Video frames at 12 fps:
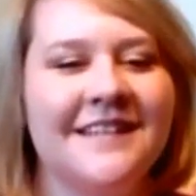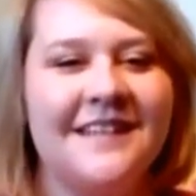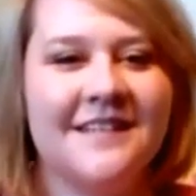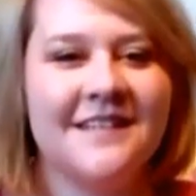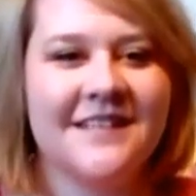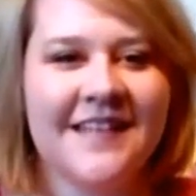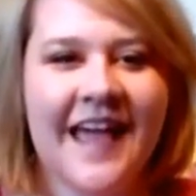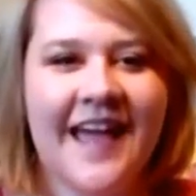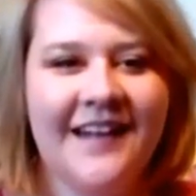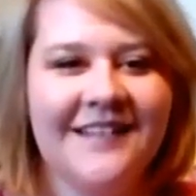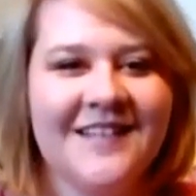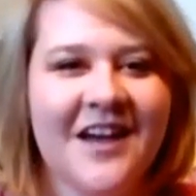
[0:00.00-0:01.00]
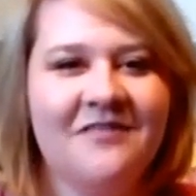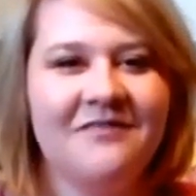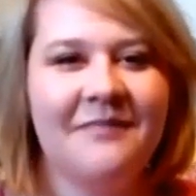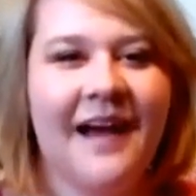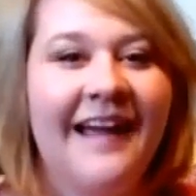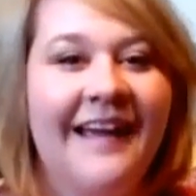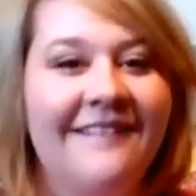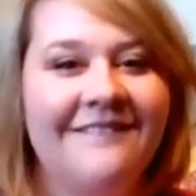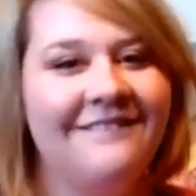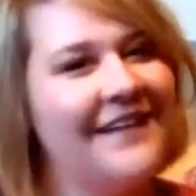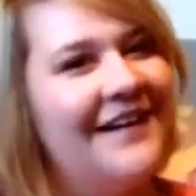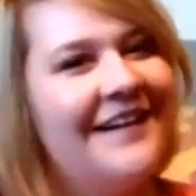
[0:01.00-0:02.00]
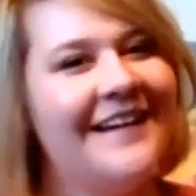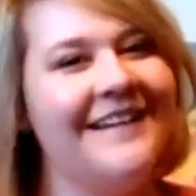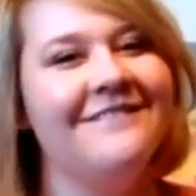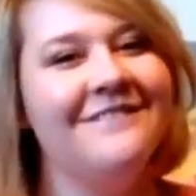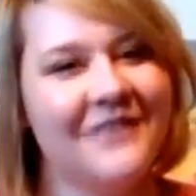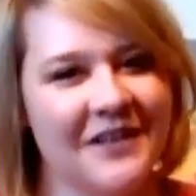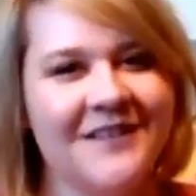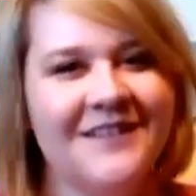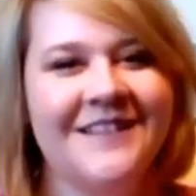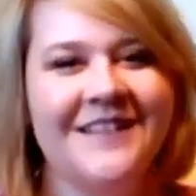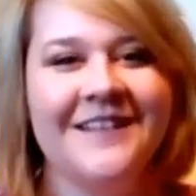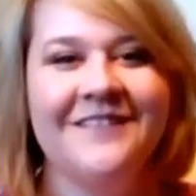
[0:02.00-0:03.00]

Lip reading: this is the end of my very first